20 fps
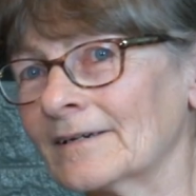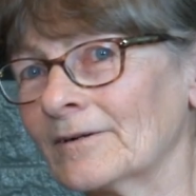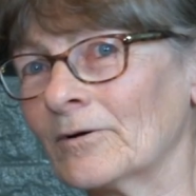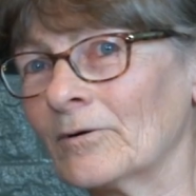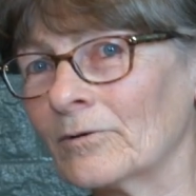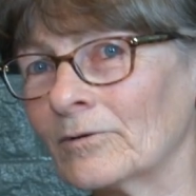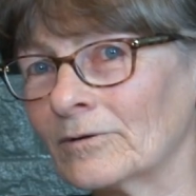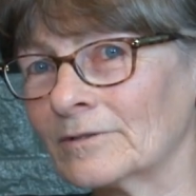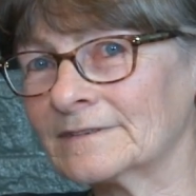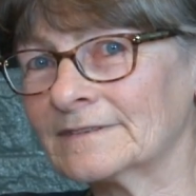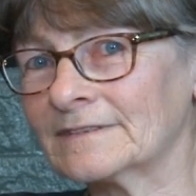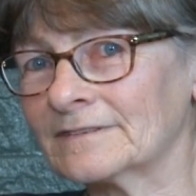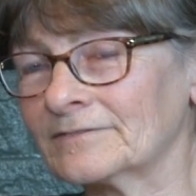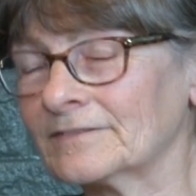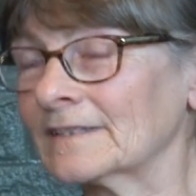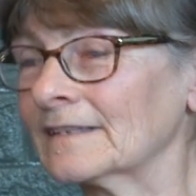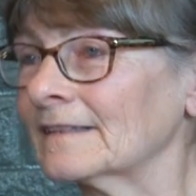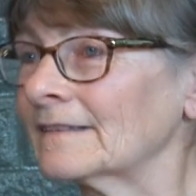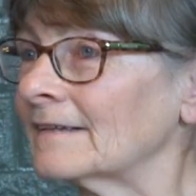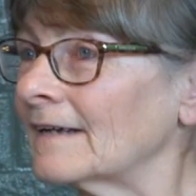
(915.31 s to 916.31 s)
you get a whole
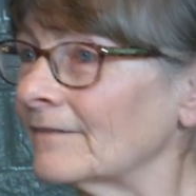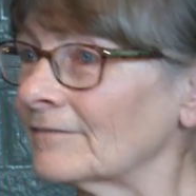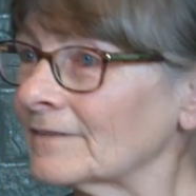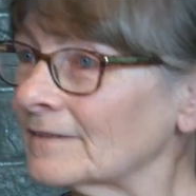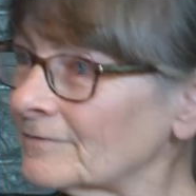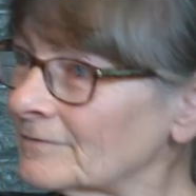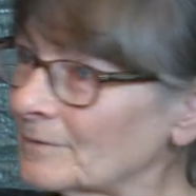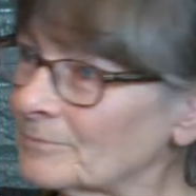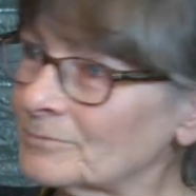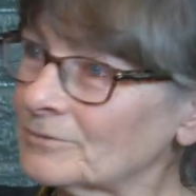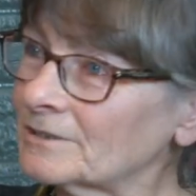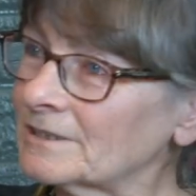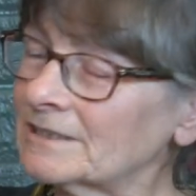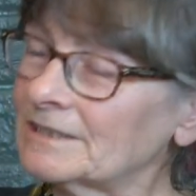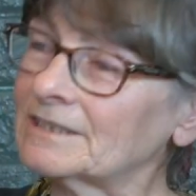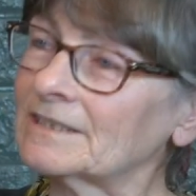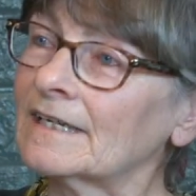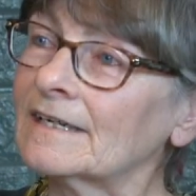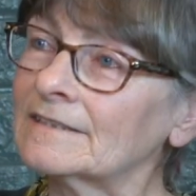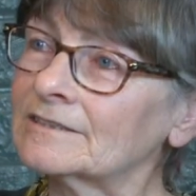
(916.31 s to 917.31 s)
different level of
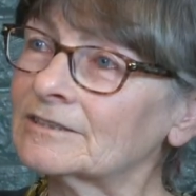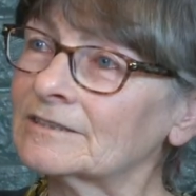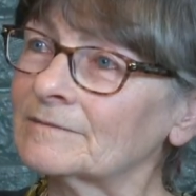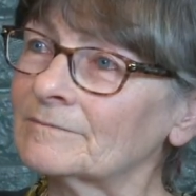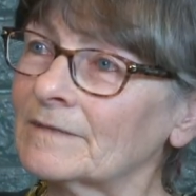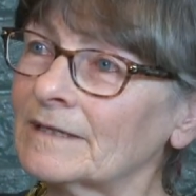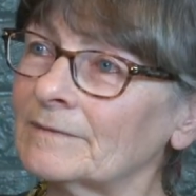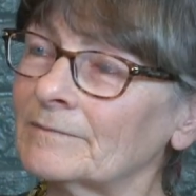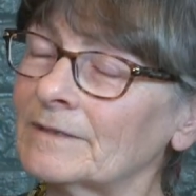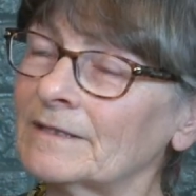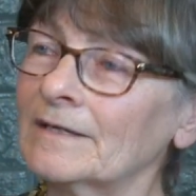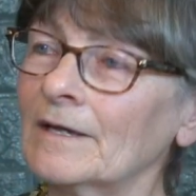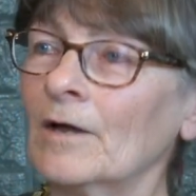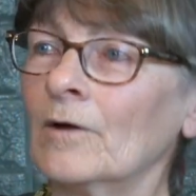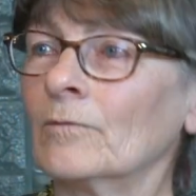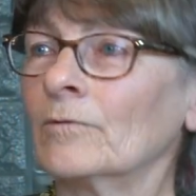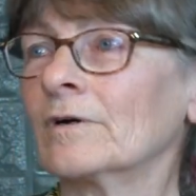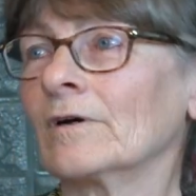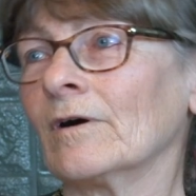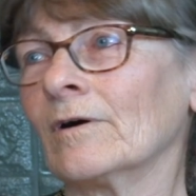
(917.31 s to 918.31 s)
appreciation, maybe.
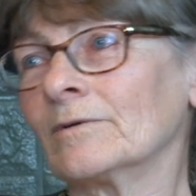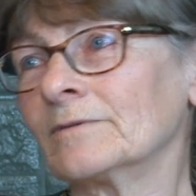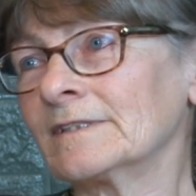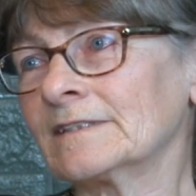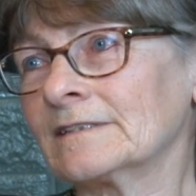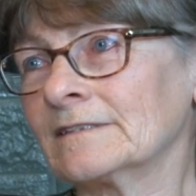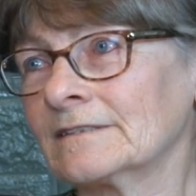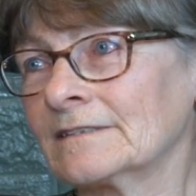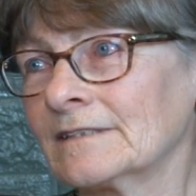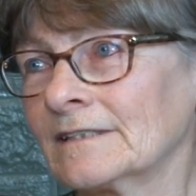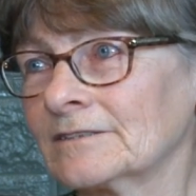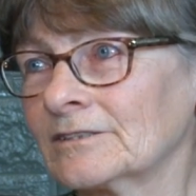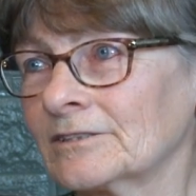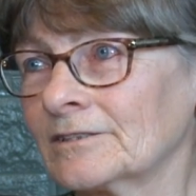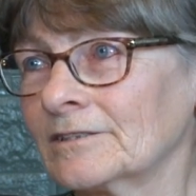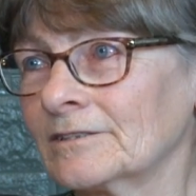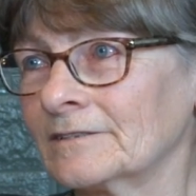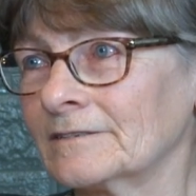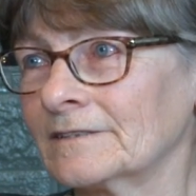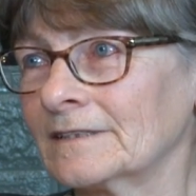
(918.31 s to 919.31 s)
We're always in such
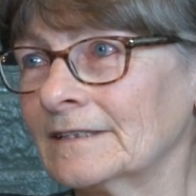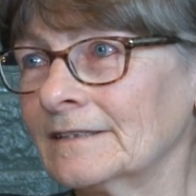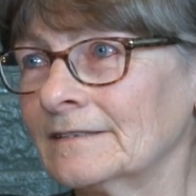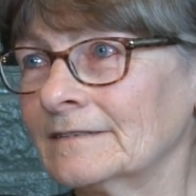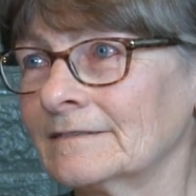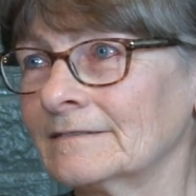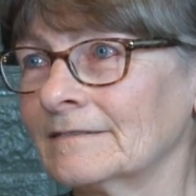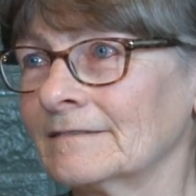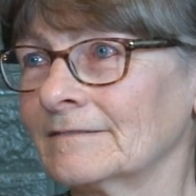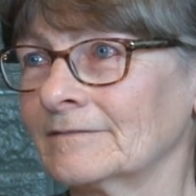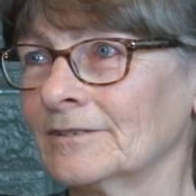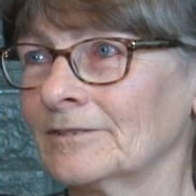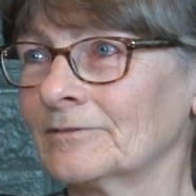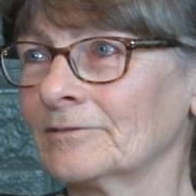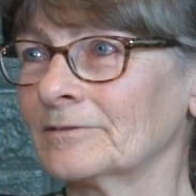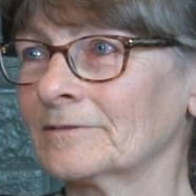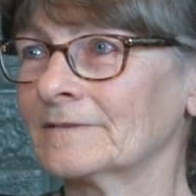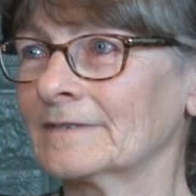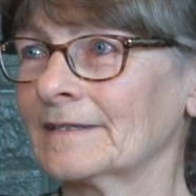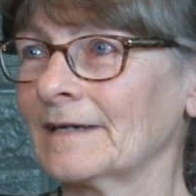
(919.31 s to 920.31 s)
a hurry, you
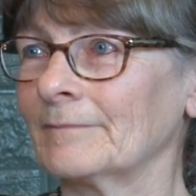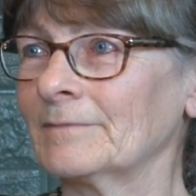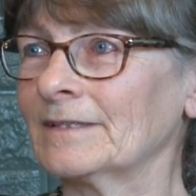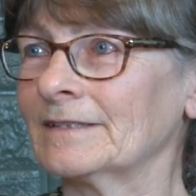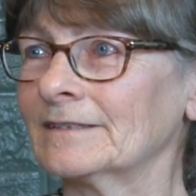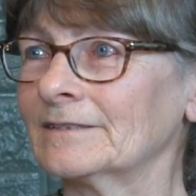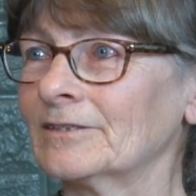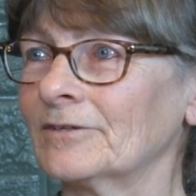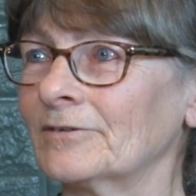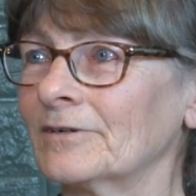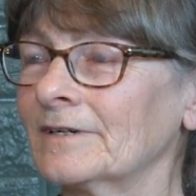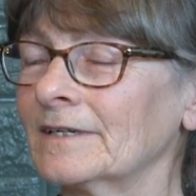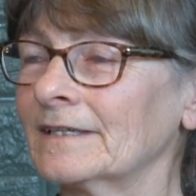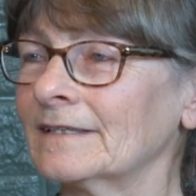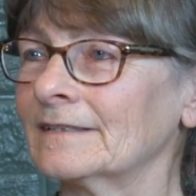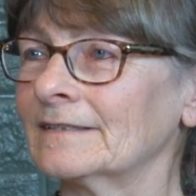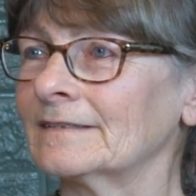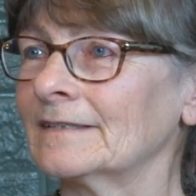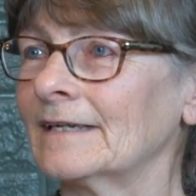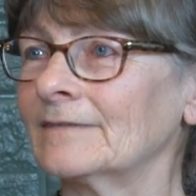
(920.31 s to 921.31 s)
know, coming and
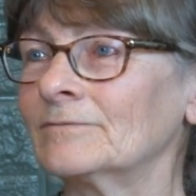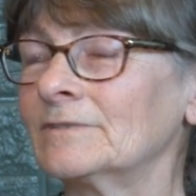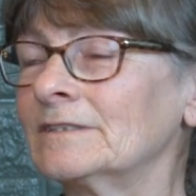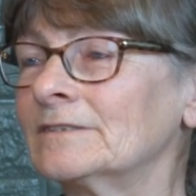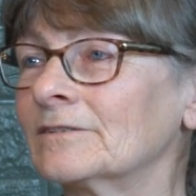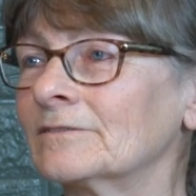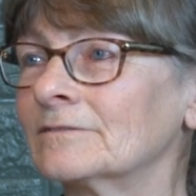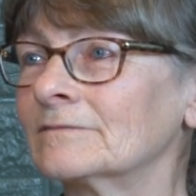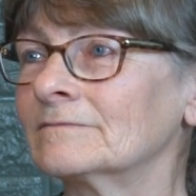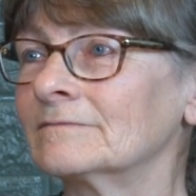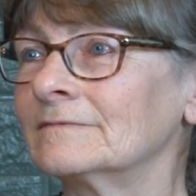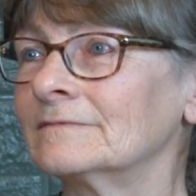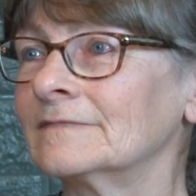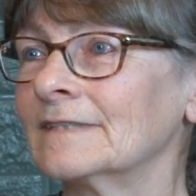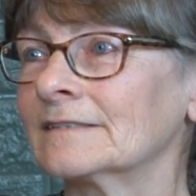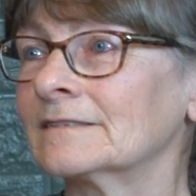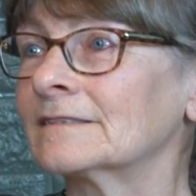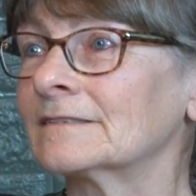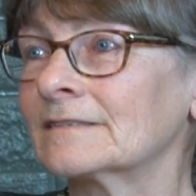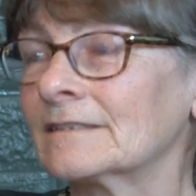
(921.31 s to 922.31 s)
going, and we don't
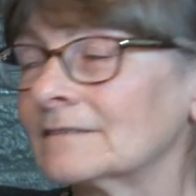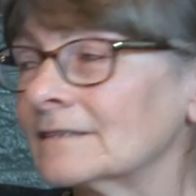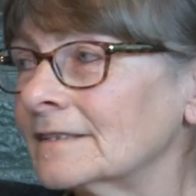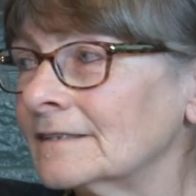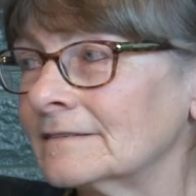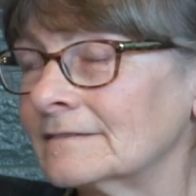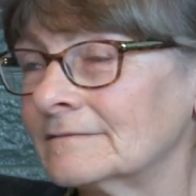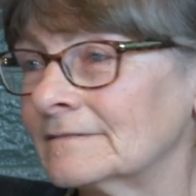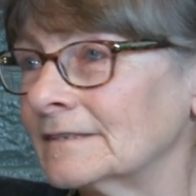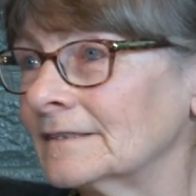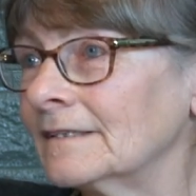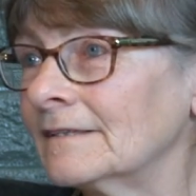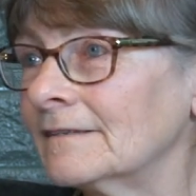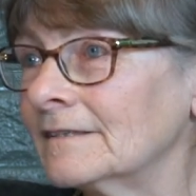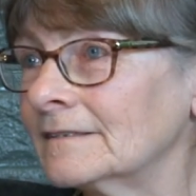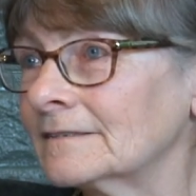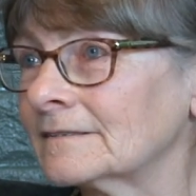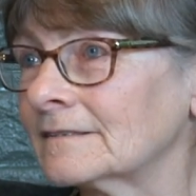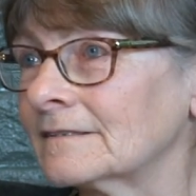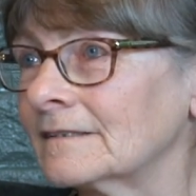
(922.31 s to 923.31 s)
necessarily see
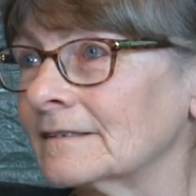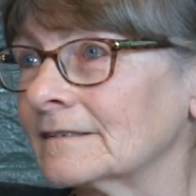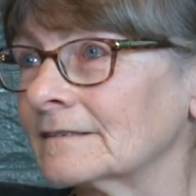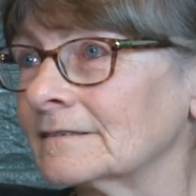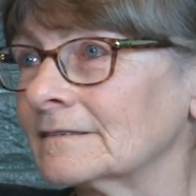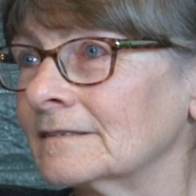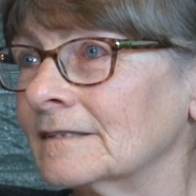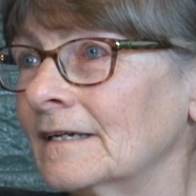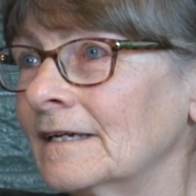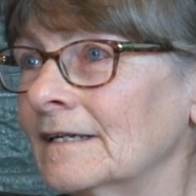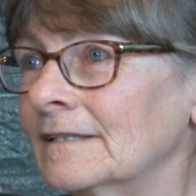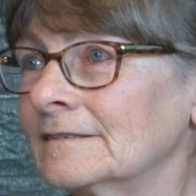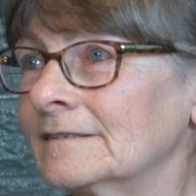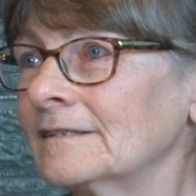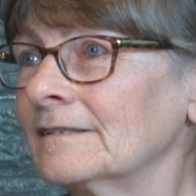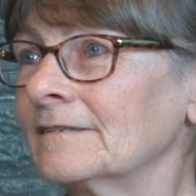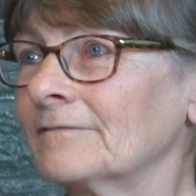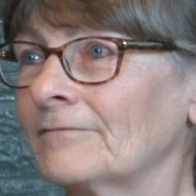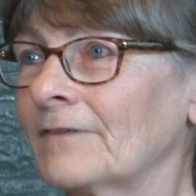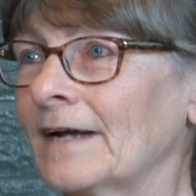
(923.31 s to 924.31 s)
these things,
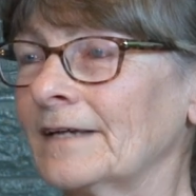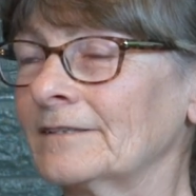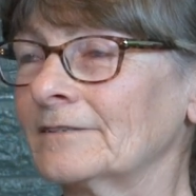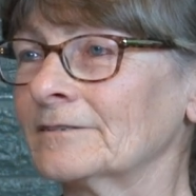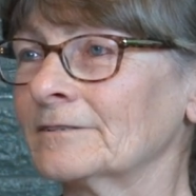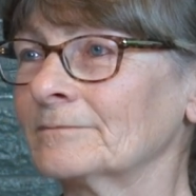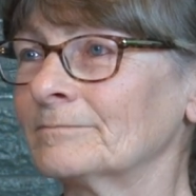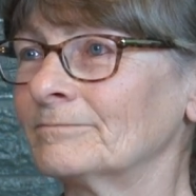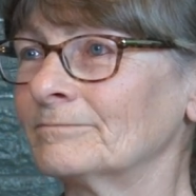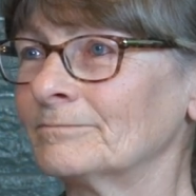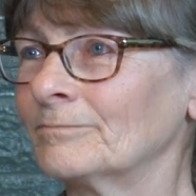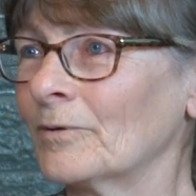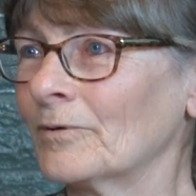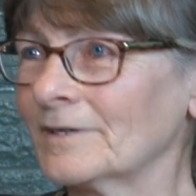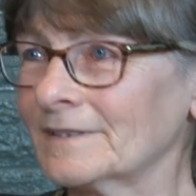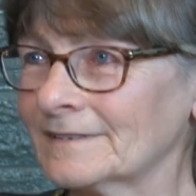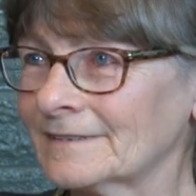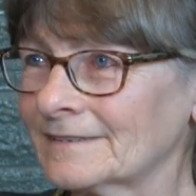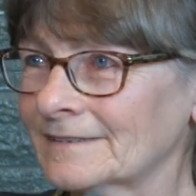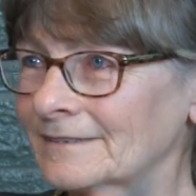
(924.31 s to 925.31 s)
see the finer
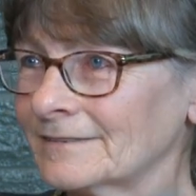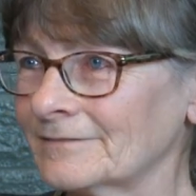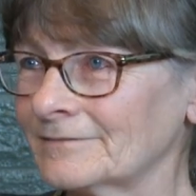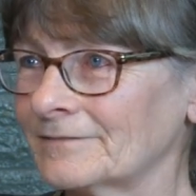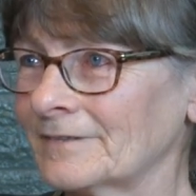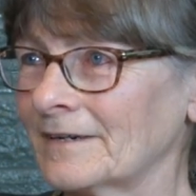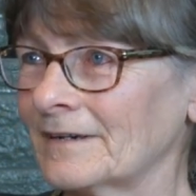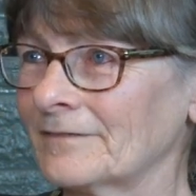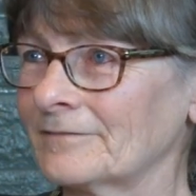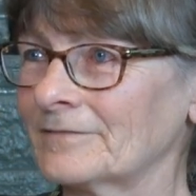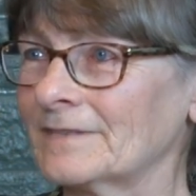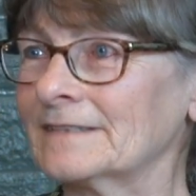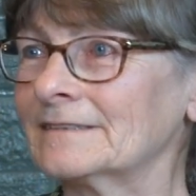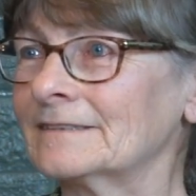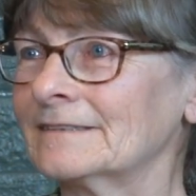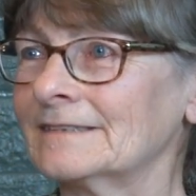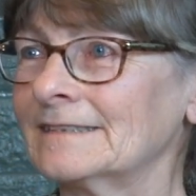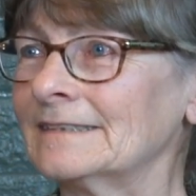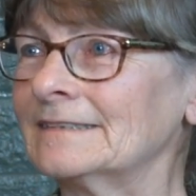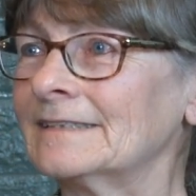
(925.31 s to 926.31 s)
points of the
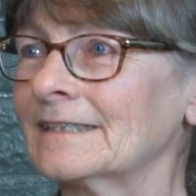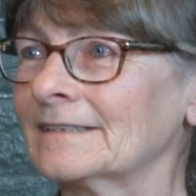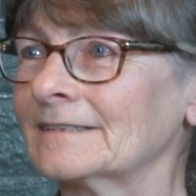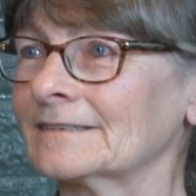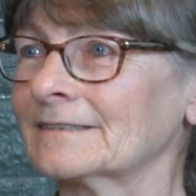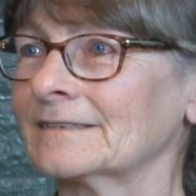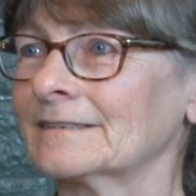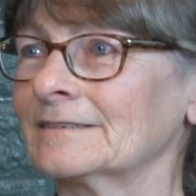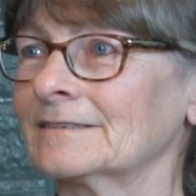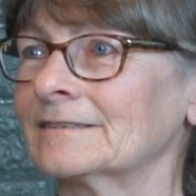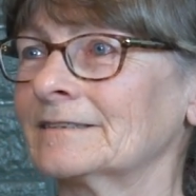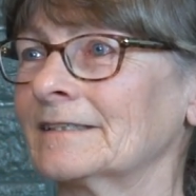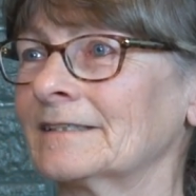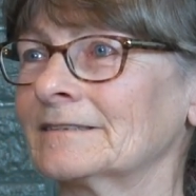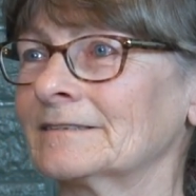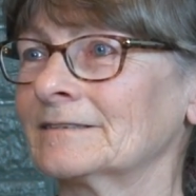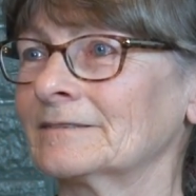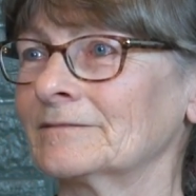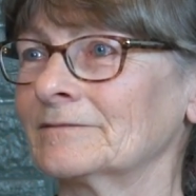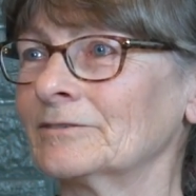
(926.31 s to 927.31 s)
details
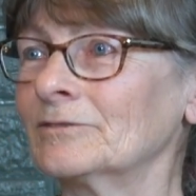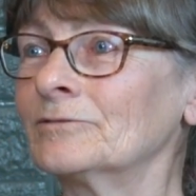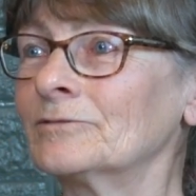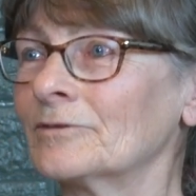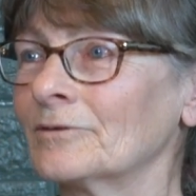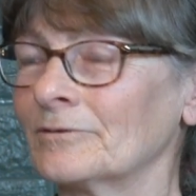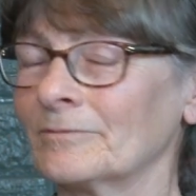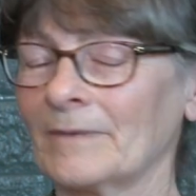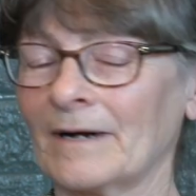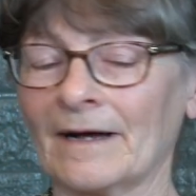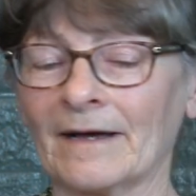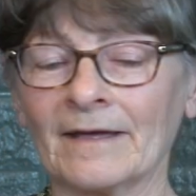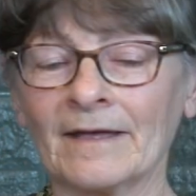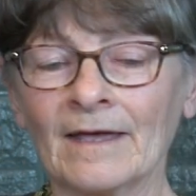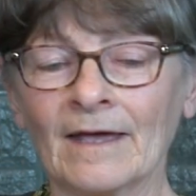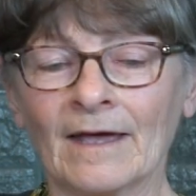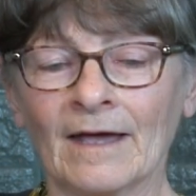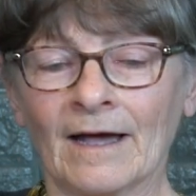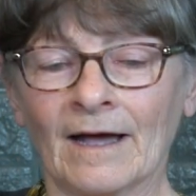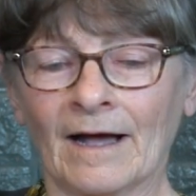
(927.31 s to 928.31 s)
as you go by.
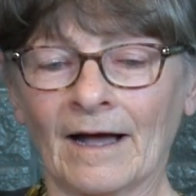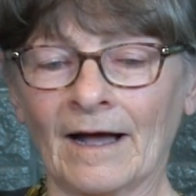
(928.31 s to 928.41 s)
